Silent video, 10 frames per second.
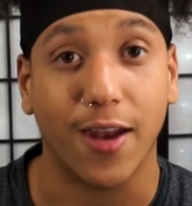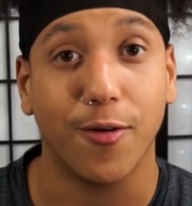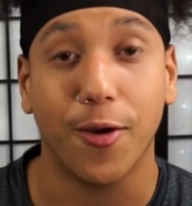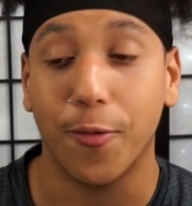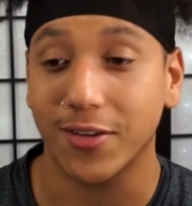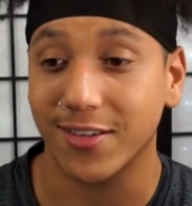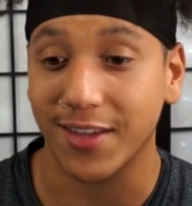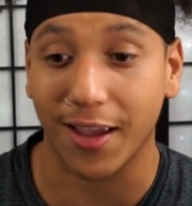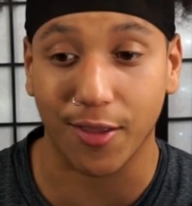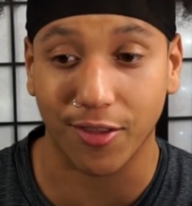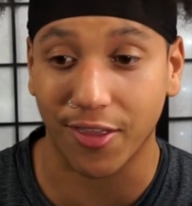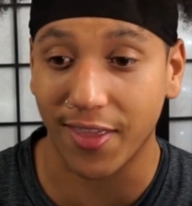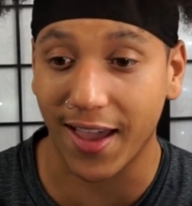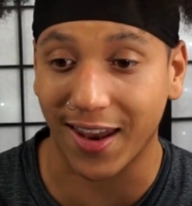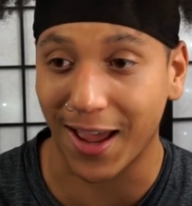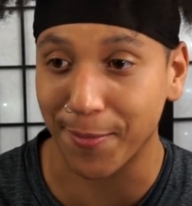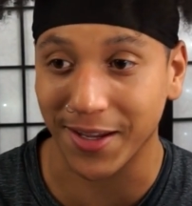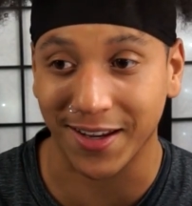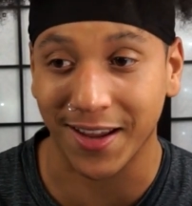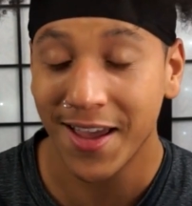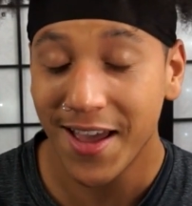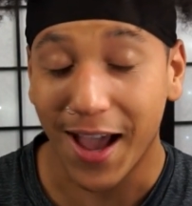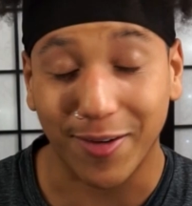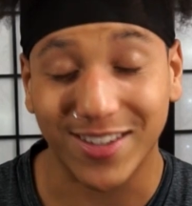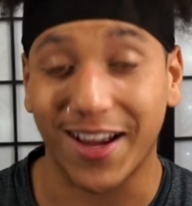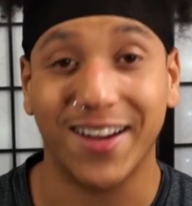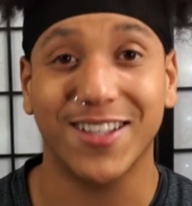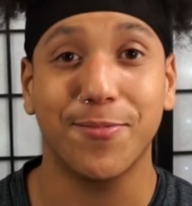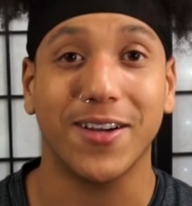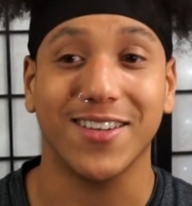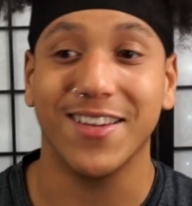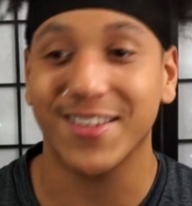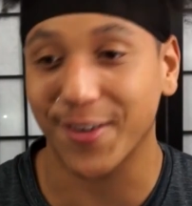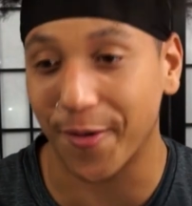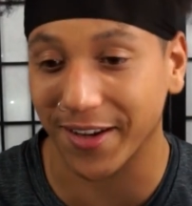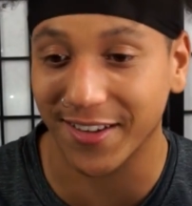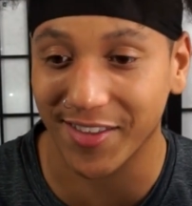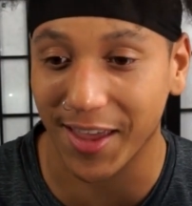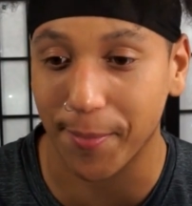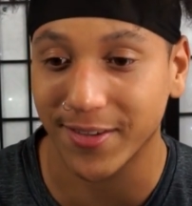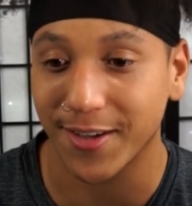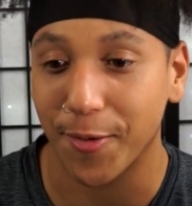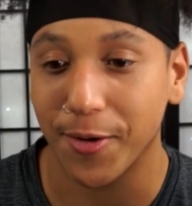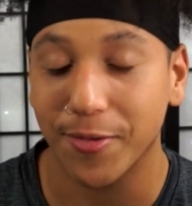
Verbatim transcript: I don't know what to say other than that. I mean, I was not expecting this going into the episode.